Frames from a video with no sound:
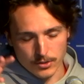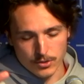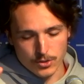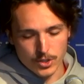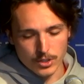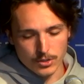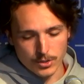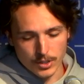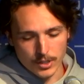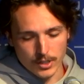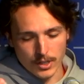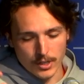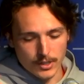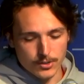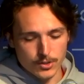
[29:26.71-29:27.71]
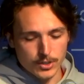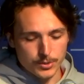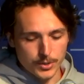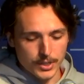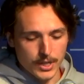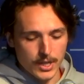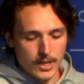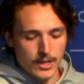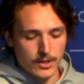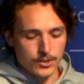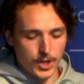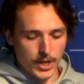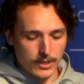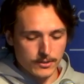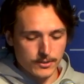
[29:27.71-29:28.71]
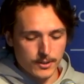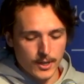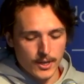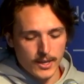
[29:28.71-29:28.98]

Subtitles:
children chains.